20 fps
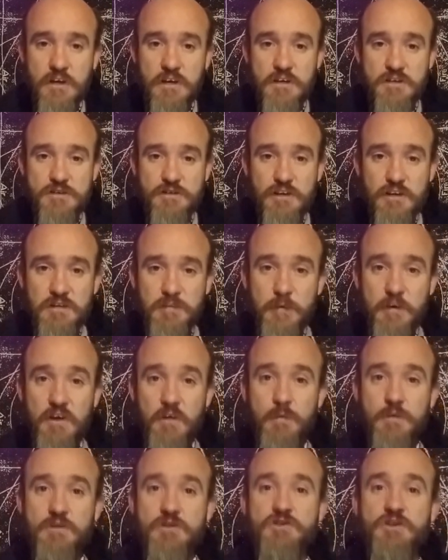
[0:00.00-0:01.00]
So let's begin
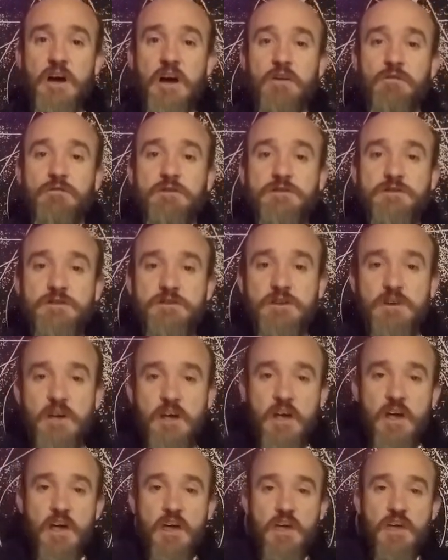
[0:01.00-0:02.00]
with the chakras.
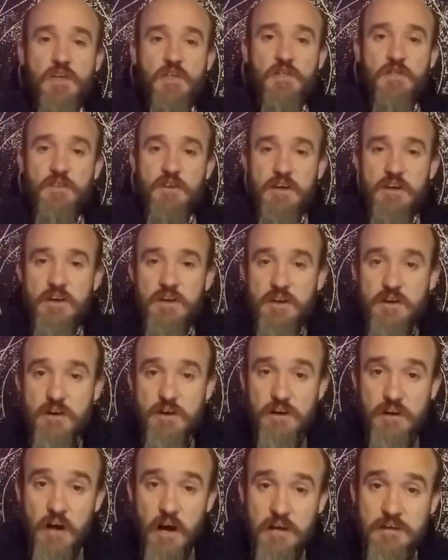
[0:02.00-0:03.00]
The
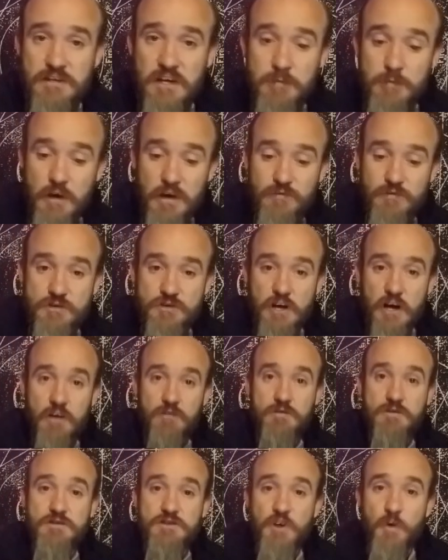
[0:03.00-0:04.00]
concept of the
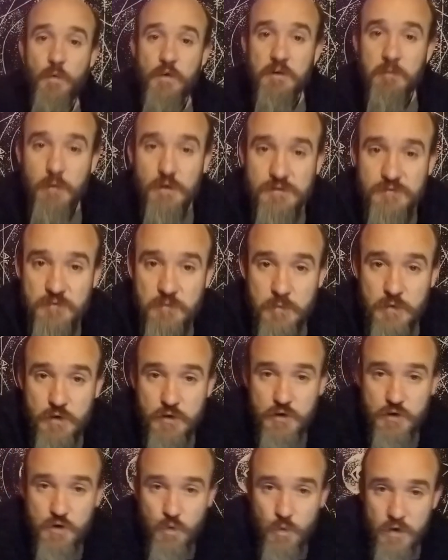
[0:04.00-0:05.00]
chakras that we are most
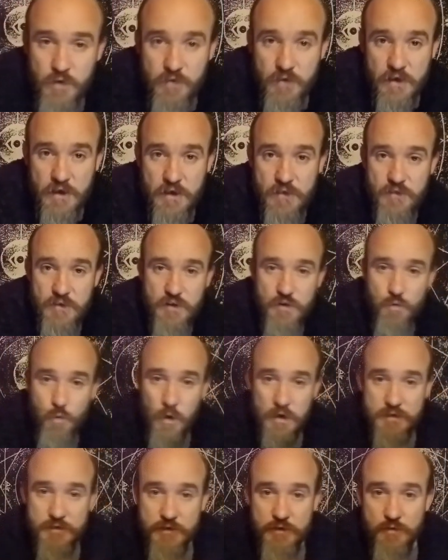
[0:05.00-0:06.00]
familiar with in the
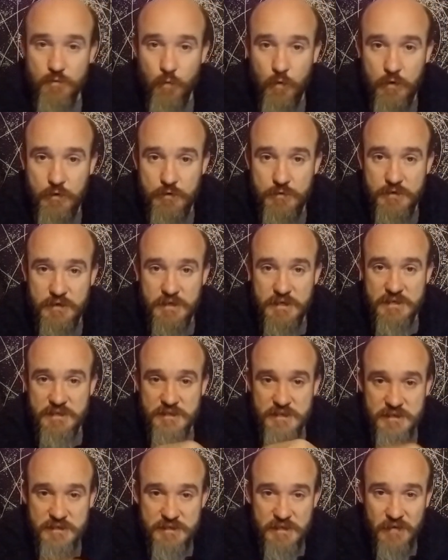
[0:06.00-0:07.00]
Western world is
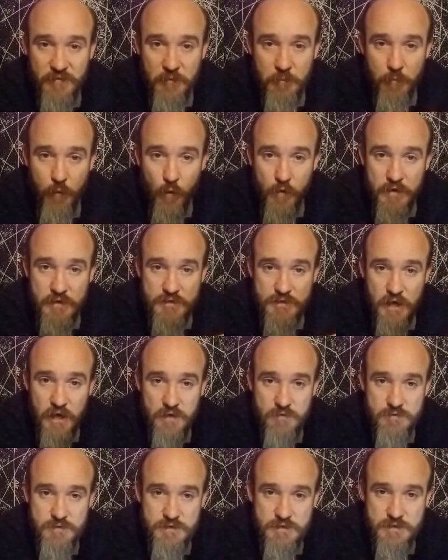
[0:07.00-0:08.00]
the 7-point
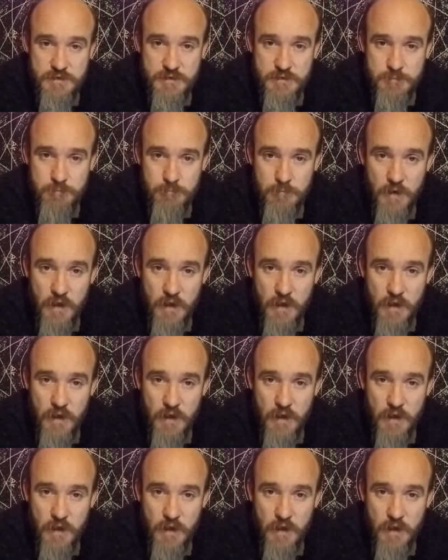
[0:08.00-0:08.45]
chakra system.